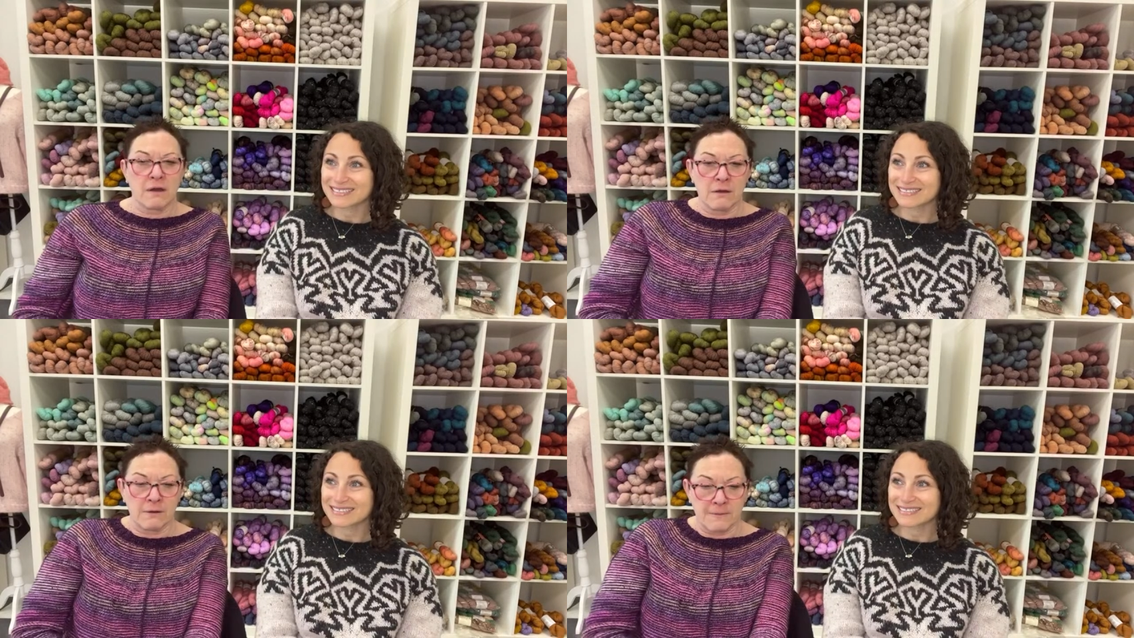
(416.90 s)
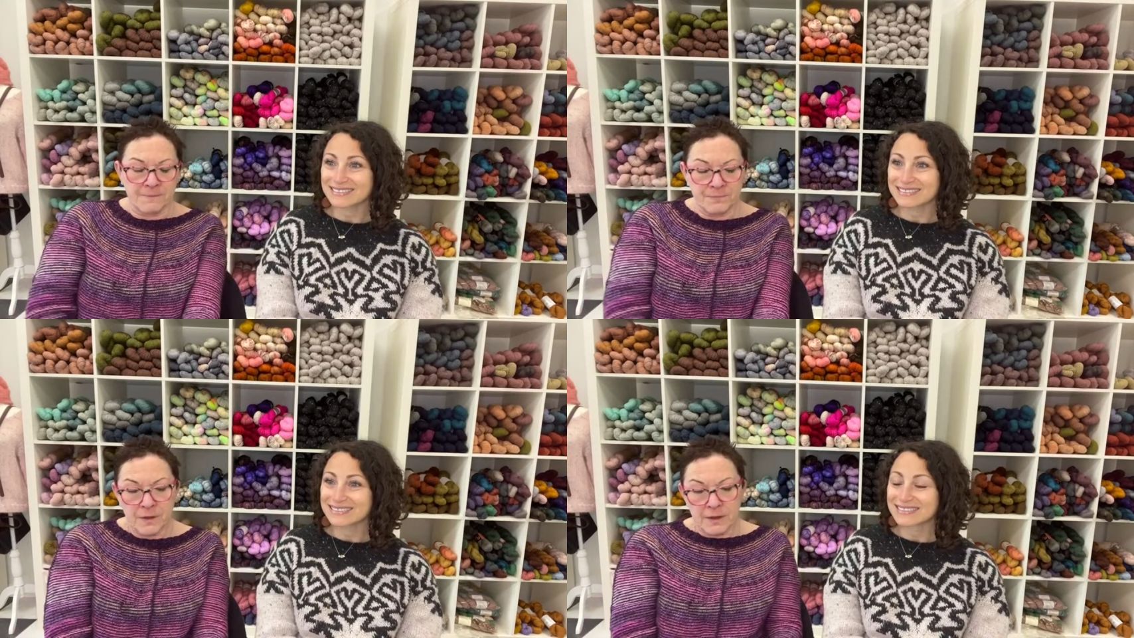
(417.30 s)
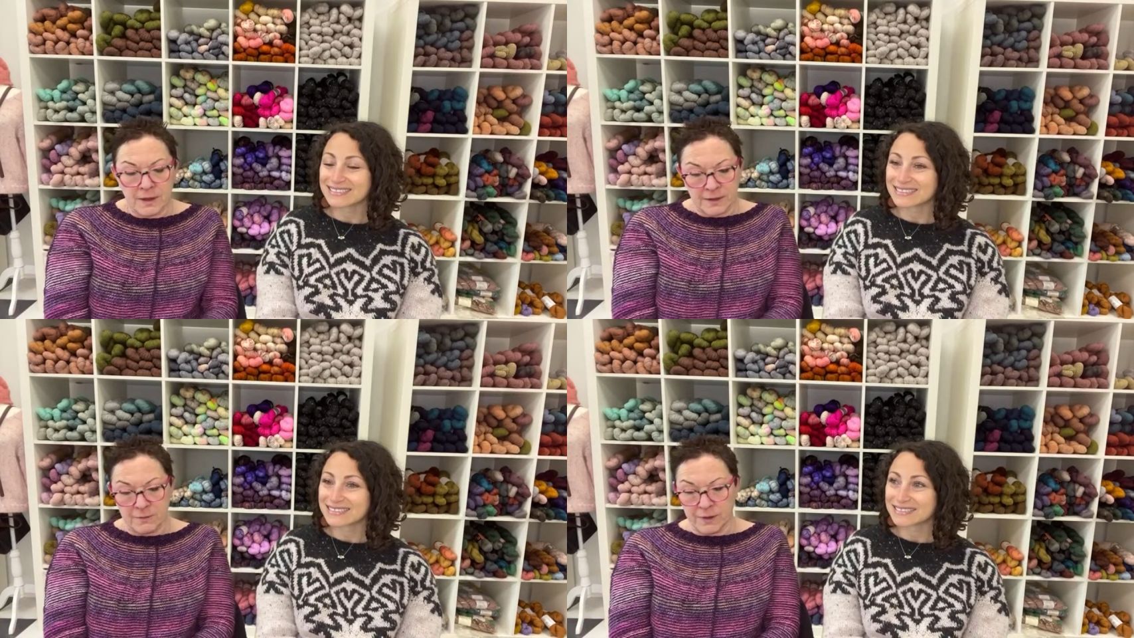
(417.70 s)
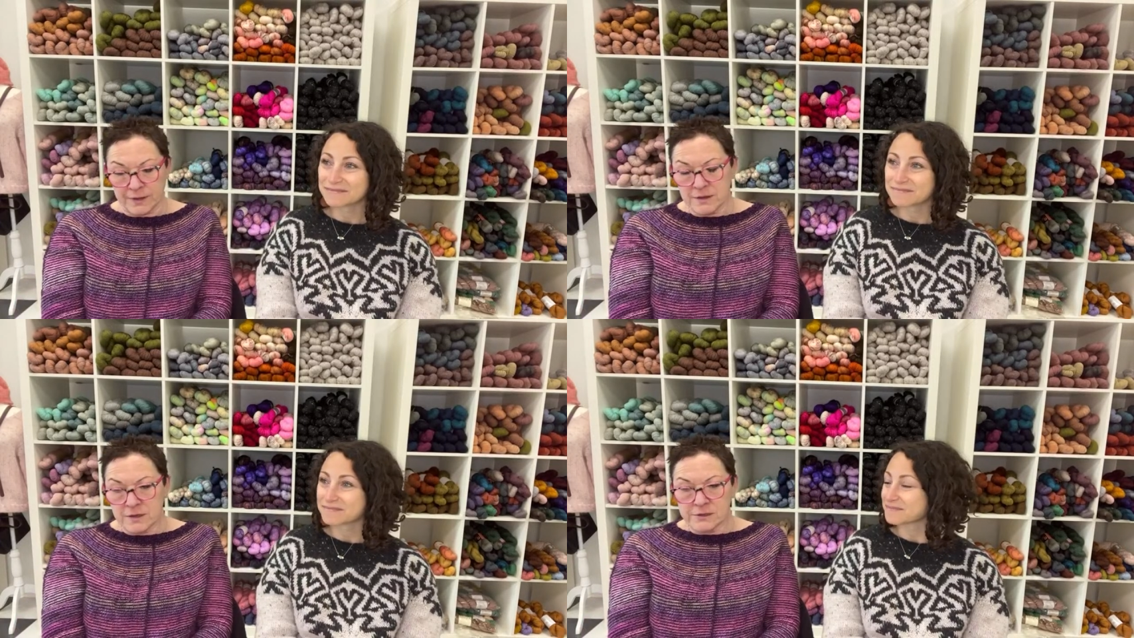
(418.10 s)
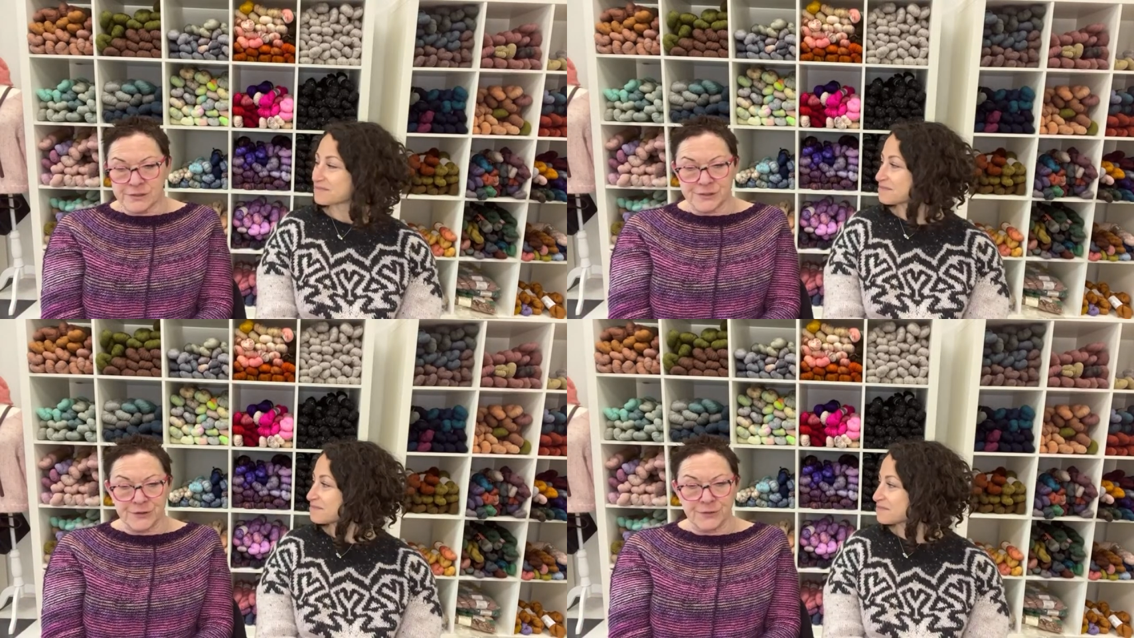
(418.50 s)
Speaker 1: Um. Anyway,
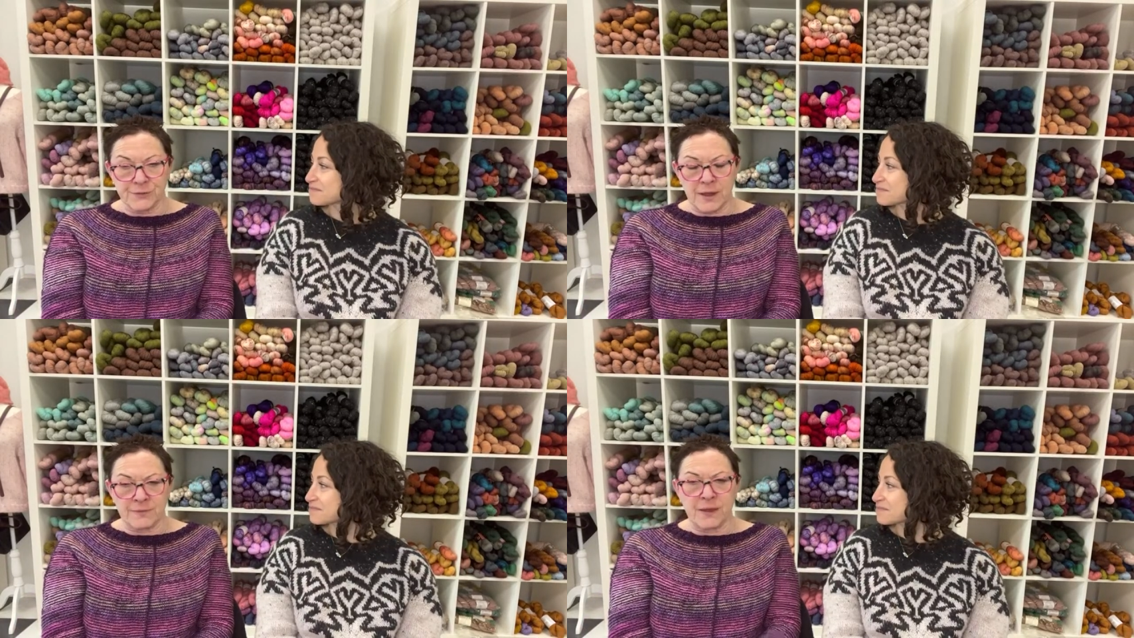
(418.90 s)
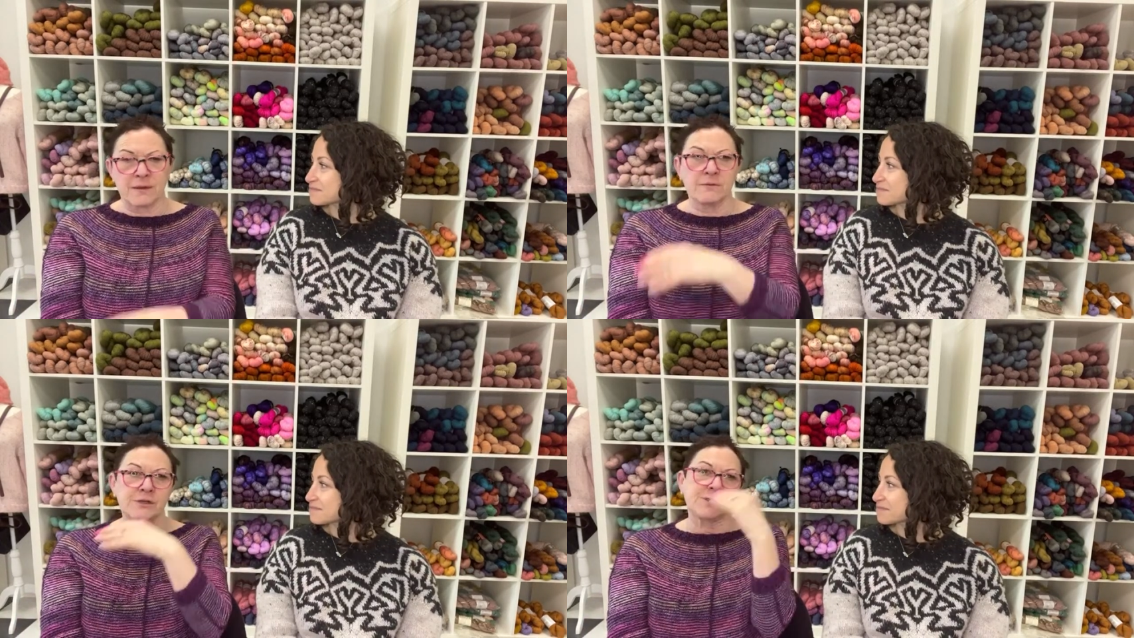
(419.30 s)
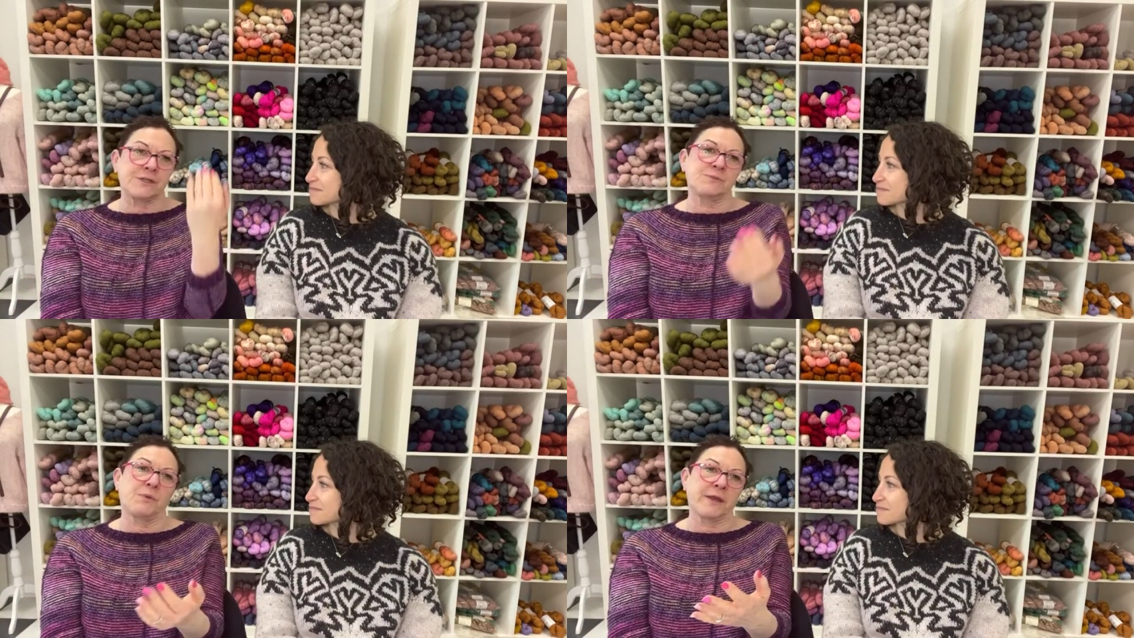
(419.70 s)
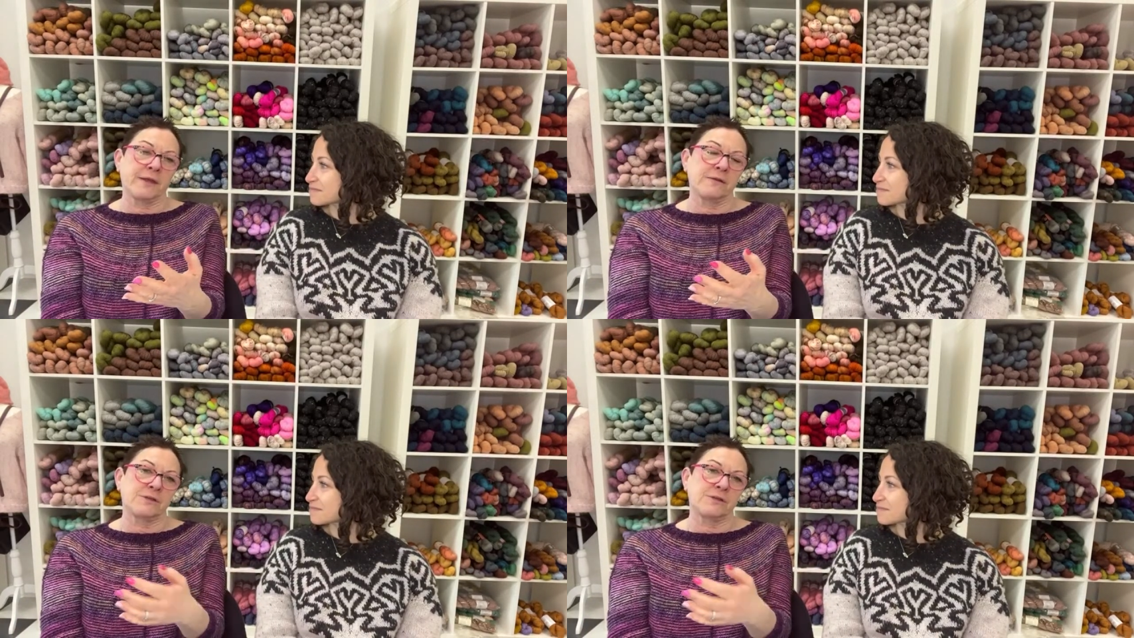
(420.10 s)
so and then she's bringing,